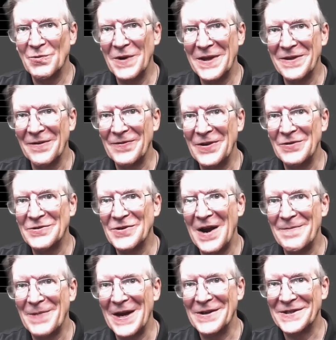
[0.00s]
with a few
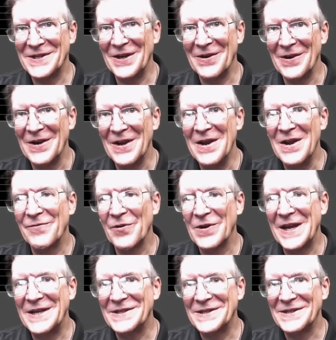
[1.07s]
dropouts here for
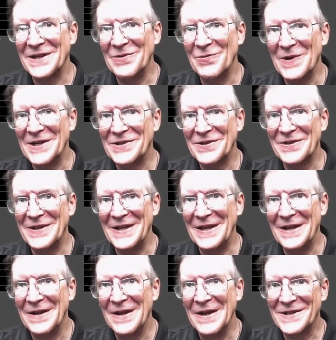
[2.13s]
cases in which
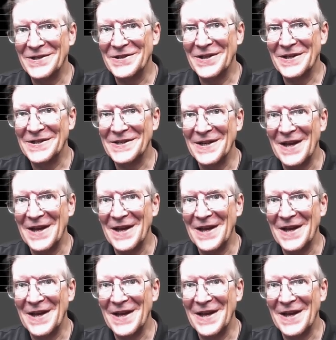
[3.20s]
the decision is